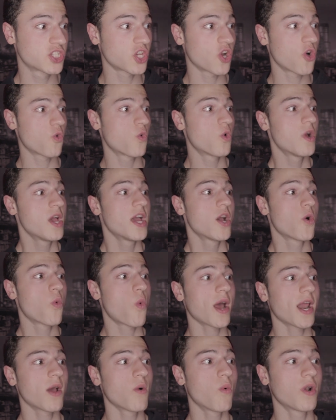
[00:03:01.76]
So
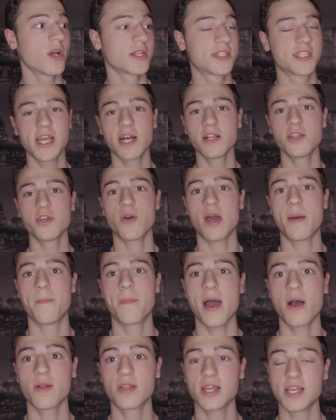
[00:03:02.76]
what I want to tell you
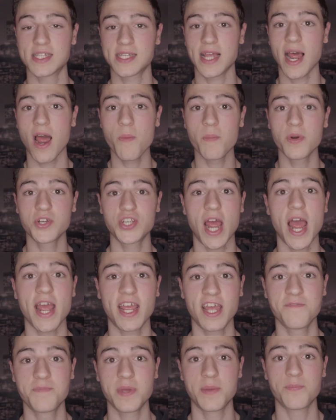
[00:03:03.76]
about is how much I
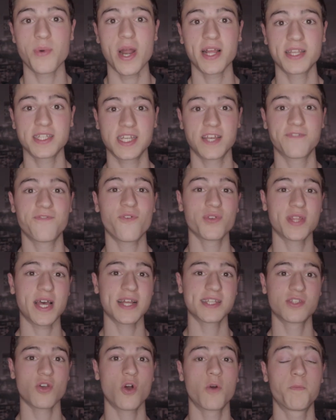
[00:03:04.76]
have been practicing for
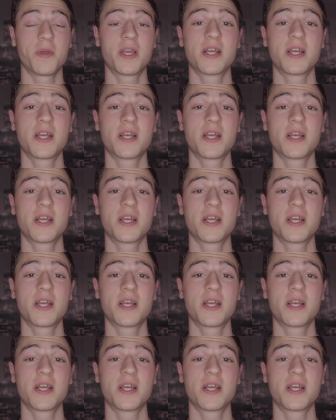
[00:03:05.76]
that song,